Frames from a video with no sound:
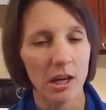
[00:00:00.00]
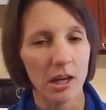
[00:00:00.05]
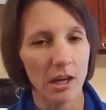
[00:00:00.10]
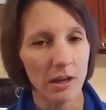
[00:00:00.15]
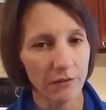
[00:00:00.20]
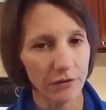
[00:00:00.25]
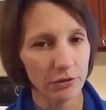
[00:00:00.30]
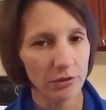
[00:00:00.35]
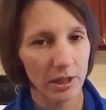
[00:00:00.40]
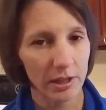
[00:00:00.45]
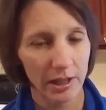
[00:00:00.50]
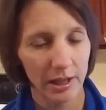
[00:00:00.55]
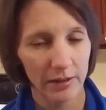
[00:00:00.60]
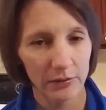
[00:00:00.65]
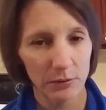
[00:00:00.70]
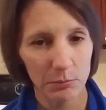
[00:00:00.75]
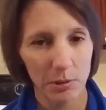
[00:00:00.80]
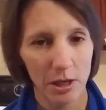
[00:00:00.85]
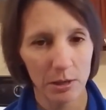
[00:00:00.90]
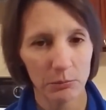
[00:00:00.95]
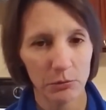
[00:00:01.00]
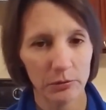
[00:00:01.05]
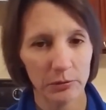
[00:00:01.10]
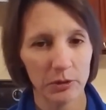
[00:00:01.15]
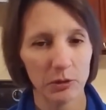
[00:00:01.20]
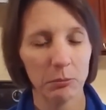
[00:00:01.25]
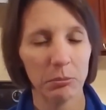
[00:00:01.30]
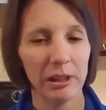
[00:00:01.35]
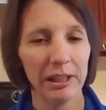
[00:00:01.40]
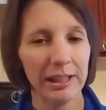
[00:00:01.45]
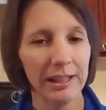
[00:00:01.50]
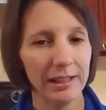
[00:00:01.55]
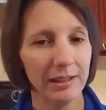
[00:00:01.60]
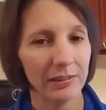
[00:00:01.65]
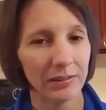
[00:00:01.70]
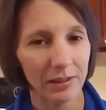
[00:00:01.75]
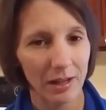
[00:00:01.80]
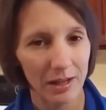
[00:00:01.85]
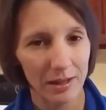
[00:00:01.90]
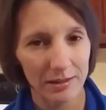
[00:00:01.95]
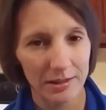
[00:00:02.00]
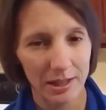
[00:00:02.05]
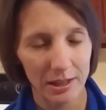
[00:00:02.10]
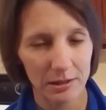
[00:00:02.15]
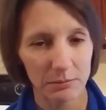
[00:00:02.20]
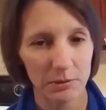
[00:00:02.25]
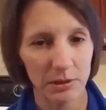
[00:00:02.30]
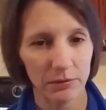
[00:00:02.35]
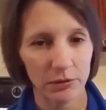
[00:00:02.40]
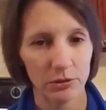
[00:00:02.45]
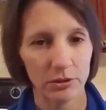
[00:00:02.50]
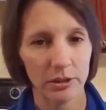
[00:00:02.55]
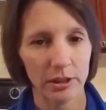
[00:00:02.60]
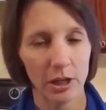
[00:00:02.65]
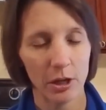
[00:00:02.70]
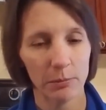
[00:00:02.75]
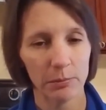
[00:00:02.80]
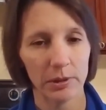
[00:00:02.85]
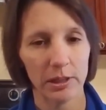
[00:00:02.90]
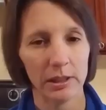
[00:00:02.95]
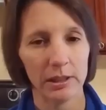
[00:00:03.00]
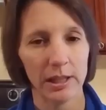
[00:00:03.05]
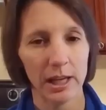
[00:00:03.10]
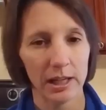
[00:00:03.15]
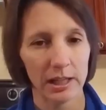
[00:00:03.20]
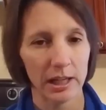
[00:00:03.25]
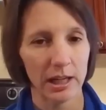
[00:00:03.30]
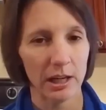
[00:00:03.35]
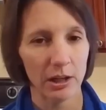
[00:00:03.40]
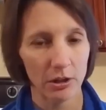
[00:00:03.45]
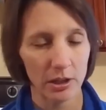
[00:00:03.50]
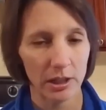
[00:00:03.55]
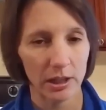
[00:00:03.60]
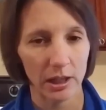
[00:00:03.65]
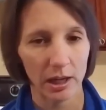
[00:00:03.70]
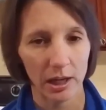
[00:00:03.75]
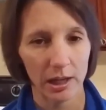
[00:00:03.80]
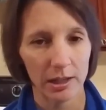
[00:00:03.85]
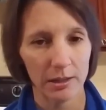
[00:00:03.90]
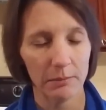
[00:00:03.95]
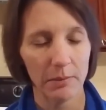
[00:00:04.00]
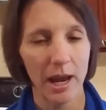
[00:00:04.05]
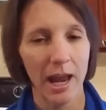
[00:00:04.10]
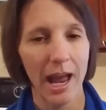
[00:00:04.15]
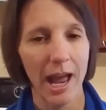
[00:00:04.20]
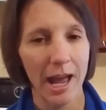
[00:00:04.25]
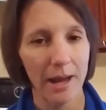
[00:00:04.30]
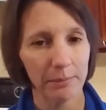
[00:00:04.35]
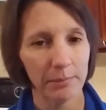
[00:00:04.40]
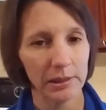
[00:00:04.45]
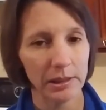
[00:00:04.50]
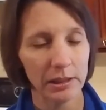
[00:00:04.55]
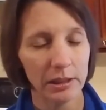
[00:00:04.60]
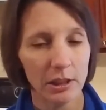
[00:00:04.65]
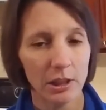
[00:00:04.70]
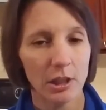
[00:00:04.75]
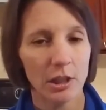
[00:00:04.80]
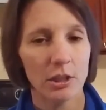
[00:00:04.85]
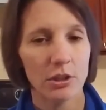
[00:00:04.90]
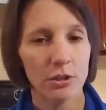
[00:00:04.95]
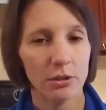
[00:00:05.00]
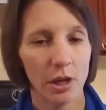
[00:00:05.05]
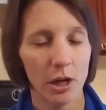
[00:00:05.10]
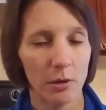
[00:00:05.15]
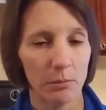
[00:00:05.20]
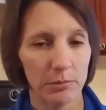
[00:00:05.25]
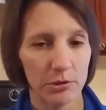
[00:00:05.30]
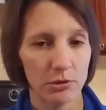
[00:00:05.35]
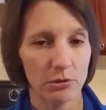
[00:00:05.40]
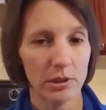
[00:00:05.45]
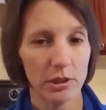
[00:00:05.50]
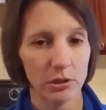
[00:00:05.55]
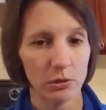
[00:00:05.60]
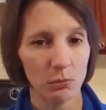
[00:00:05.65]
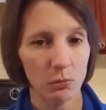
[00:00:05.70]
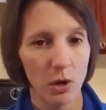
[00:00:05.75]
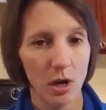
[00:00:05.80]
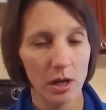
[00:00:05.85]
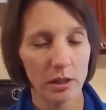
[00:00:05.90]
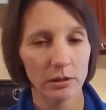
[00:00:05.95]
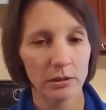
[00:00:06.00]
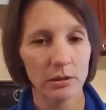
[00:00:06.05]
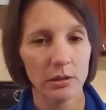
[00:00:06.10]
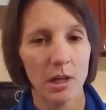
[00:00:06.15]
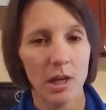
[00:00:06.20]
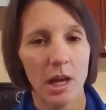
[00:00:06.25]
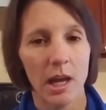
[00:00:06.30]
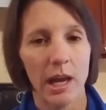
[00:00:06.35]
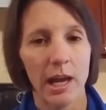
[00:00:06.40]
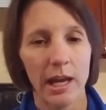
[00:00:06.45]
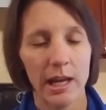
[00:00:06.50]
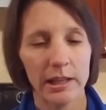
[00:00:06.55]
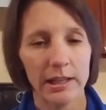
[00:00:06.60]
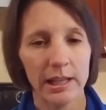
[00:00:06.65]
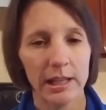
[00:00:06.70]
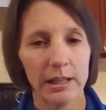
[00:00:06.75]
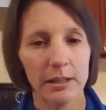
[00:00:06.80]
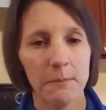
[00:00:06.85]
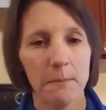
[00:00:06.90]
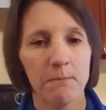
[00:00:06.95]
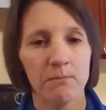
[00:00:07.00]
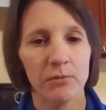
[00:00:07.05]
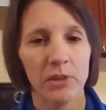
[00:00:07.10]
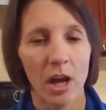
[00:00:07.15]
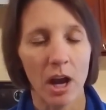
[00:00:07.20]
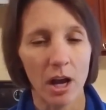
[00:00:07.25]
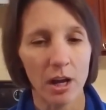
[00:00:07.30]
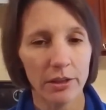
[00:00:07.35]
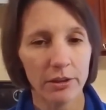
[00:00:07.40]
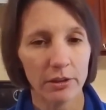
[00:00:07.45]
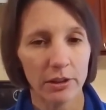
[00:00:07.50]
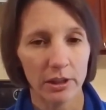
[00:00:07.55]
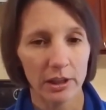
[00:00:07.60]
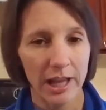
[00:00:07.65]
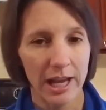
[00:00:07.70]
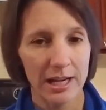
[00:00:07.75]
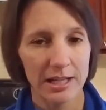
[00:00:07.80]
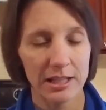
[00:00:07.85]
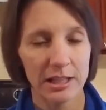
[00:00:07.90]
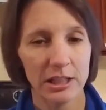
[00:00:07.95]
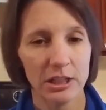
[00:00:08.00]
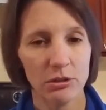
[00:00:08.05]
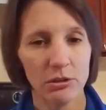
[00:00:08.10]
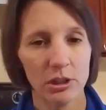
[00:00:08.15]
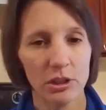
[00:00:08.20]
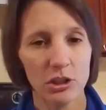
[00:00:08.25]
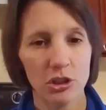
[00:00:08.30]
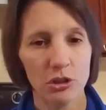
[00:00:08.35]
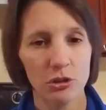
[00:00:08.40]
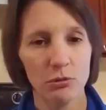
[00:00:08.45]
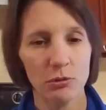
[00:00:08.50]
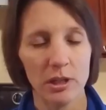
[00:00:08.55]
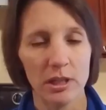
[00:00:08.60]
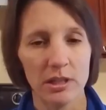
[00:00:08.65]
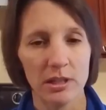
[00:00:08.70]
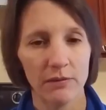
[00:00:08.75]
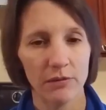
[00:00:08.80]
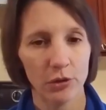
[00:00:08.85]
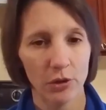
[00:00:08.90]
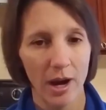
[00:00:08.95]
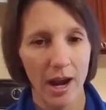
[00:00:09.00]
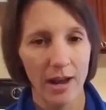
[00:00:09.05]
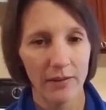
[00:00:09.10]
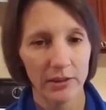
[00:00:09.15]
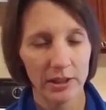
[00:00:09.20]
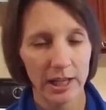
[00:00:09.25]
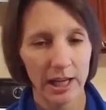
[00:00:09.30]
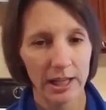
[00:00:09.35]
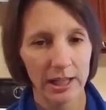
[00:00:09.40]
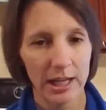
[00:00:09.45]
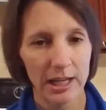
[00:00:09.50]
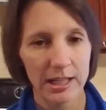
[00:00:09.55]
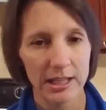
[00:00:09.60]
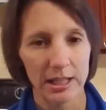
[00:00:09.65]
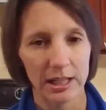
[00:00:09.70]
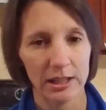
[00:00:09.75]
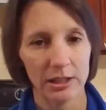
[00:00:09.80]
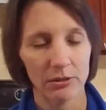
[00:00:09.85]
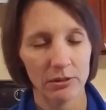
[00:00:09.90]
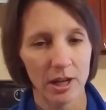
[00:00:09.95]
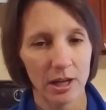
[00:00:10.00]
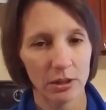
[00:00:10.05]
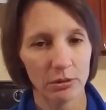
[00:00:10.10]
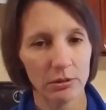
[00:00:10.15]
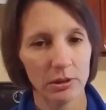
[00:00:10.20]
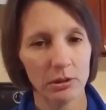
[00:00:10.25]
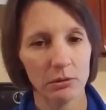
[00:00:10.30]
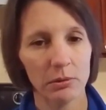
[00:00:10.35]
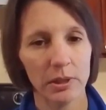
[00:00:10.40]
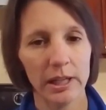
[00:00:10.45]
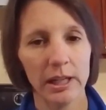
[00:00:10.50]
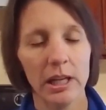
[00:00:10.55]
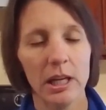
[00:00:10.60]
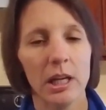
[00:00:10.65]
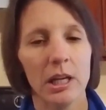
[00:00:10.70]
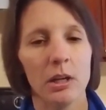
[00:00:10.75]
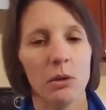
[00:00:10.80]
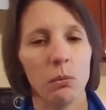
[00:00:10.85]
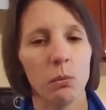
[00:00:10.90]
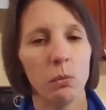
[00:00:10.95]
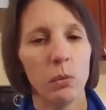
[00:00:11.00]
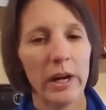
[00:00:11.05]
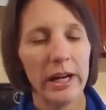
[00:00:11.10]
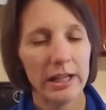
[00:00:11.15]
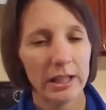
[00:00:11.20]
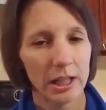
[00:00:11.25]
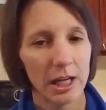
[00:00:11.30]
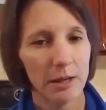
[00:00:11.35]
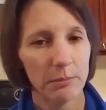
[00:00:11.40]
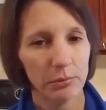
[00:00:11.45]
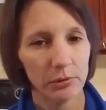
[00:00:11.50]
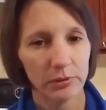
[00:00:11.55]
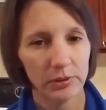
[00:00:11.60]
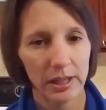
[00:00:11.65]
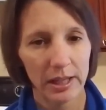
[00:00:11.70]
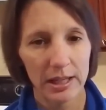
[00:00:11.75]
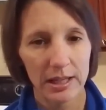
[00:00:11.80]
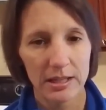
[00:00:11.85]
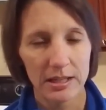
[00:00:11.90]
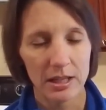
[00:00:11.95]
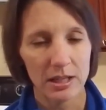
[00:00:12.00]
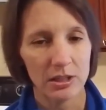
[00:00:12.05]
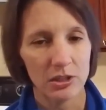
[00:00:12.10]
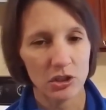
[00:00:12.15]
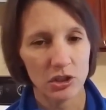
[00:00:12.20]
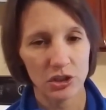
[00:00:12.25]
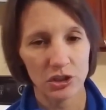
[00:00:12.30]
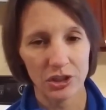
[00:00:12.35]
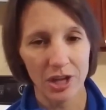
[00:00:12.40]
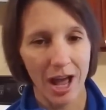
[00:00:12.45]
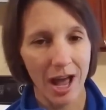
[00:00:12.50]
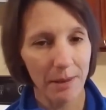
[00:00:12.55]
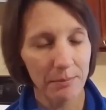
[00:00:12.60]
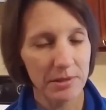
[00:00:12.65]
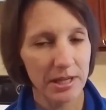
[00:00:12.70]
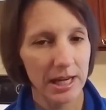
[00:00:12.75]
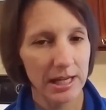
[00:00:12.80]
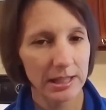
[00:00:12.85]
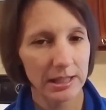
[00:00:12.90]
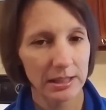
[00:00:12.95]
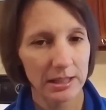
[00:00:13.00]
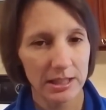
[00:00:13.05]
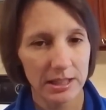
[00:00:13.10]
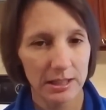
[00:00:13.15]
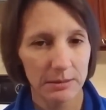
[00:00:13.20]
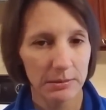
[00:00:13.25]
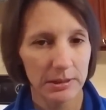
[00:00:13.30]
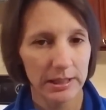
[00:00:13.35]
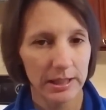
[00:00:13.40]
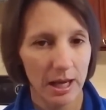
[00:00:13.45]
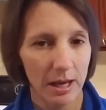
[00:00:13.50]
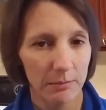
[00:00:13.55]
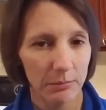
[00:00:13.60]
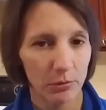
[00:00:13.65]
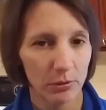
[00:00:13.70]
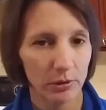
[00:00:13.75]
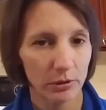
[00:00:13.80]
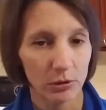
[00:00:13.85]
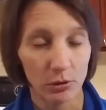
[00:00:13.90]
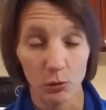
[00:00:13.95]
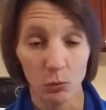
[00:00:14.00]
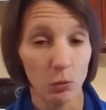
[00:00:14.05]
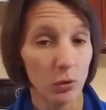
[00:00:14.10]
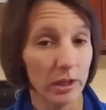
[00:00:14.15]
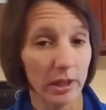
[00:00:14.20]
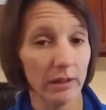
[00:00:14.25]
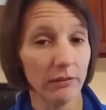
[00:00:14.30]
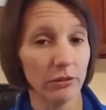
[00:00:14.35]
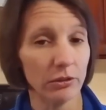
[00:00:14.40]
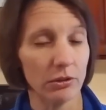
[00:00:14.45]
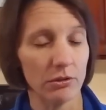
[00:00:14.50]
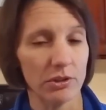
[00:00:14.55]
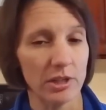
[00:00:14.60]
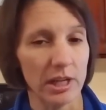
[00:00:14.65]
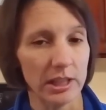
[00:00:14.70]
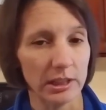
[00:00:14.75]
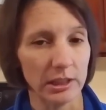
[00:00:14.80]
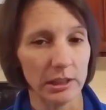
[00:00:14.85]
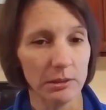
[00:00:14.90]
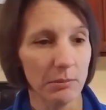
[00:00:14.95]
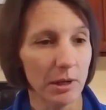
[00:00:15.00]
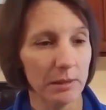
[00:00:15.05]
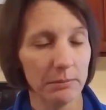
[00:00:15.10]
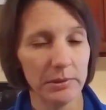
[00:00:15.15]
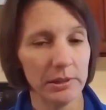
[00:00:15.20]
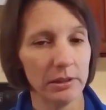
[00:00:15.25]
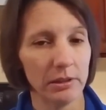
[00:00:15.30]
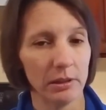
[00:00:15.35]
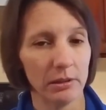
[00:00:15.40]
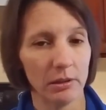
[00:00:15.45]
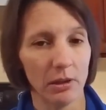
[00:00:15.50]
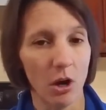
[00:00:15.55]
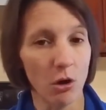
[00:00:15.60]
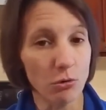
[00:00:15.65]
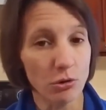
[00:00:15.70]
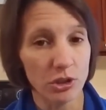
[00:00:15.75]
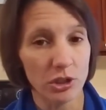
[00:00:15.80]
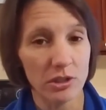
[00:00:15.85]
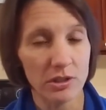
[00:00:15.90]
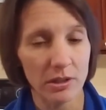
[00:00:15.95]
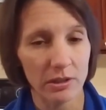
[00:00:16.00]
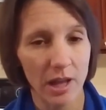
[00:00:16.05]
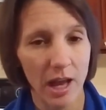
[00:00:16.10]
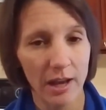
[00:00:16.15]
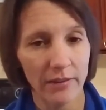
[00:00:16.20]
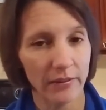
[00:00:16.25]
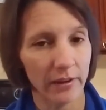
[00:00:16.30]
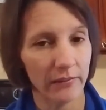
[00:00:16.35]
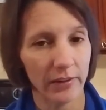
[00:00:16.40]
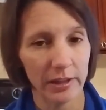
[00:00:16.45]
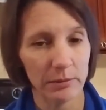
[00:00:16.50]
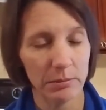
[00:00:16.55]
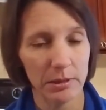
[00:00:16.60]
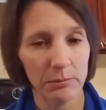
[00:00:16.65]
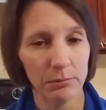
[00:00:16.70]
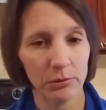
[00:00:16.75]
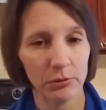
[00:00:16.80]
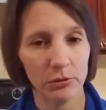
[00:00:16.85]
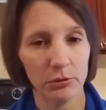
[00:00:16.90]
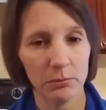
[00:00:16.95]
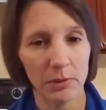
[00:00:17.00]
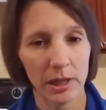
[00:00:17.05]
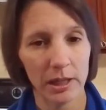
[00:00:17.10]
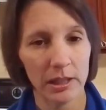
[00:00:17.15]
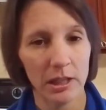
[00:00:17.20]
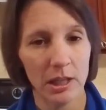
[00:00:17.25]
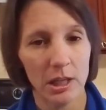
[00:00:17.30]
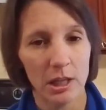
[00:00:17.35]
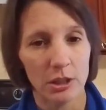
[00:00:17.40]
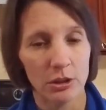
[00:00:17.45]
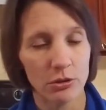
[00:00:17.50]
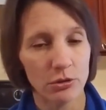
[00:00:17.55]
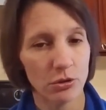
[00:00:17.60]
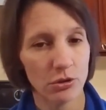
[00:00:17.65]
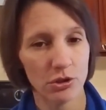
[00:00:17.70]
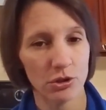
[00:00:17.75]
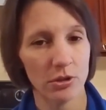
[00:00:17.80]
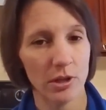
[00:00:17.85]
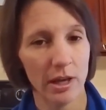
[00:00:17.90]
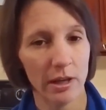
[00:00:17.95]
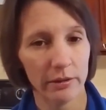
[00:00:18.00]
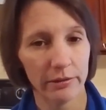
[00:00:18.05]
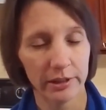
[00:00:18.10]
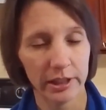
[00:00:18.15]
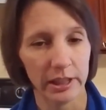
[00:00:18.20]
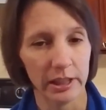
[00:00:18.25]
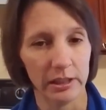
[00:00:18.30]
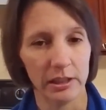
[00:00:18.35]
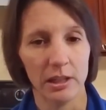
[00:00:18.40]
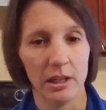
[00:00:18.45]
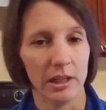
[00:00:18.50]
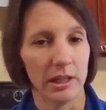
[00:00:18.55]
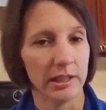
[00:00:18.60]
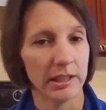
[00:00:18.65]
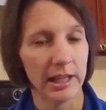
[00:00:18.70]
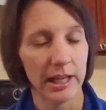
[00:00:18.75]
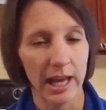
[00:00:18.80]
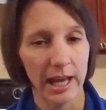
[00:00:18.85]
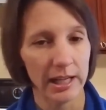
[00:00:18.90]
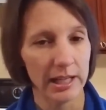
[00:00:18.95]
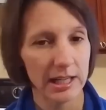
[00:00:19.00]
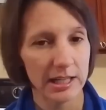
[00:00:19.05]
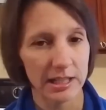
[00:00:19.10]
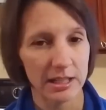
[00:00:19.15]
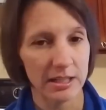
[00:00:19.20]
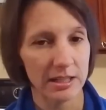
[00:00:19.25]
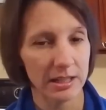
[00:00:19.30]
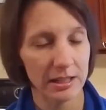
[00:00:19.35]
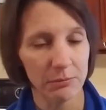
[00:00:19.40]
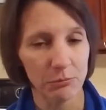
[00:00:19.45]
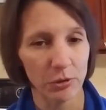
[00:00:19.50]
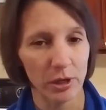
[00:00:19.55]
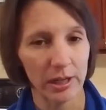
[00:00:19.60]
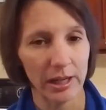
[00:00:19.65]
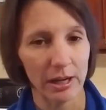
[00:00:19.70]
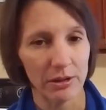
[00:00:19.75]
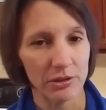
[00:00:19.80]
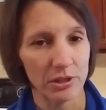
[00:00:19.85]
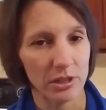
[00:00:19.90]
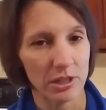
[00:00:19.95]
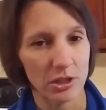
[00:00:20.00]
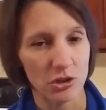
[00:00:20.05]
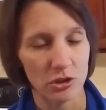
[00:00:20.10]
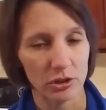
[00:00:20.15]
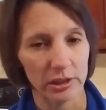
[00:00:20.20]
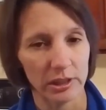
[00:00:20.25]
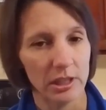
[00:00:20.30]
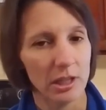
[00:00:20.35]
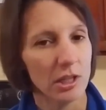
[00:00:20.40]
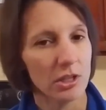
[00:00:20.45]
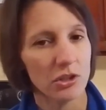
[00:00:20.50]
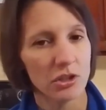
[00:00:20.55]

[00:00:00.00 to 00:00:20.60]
If you're not having bowel movements, please contact me if you need help in that area. I am happy to help. But drink your water, and then the last thing you can do is, if you're having headaches and they're not going away, wait a couple days, stop taking the CBD hemp oil or whatever you're taking. It might be Oceans Alive. I've had people do my nutritional health kit and get headaches and skin breakouts initially.